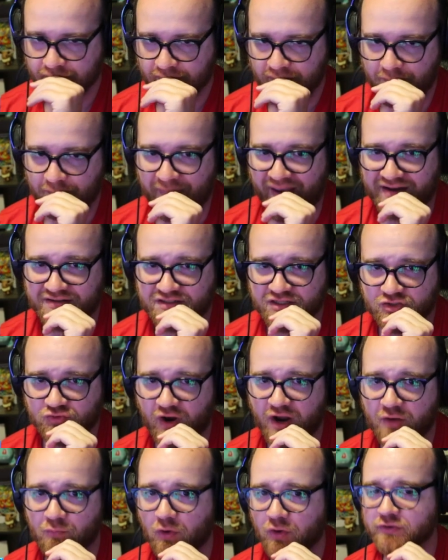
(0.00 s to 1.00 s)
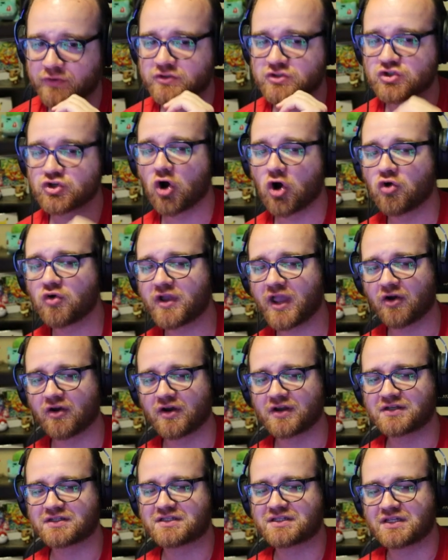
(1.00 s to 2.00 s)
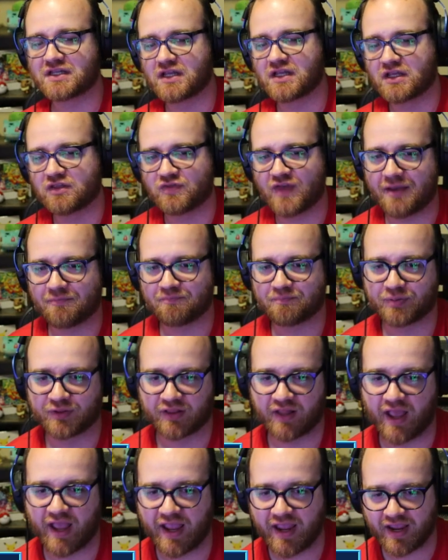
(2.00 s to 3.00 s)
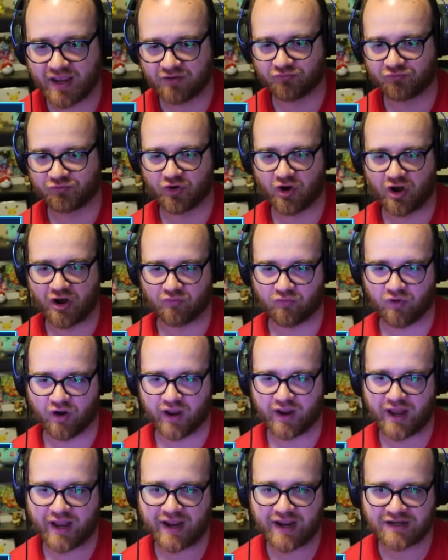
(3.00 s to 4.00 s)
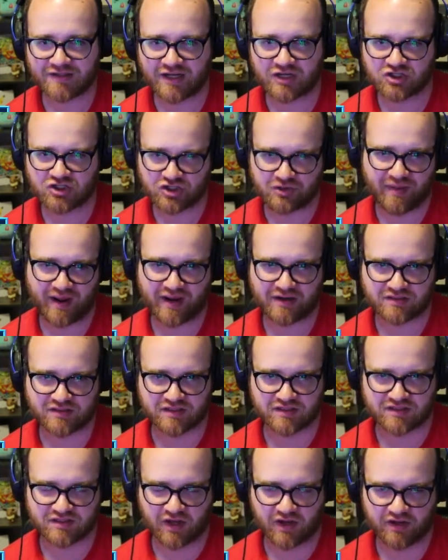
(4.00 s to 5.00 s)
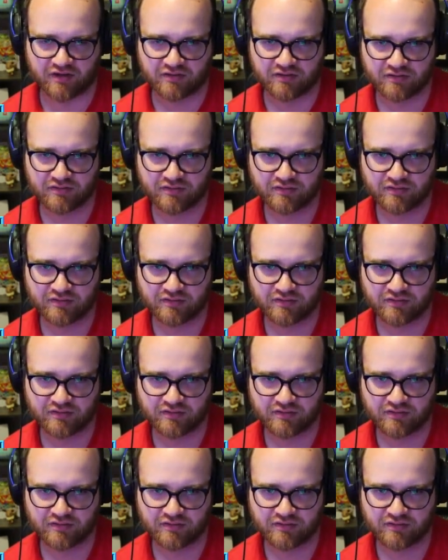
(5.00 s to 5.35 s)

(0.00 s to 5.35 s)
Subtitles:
Mantis right? Well, there's no guarantee they play Infinite right. I guess I should Mantis, huh?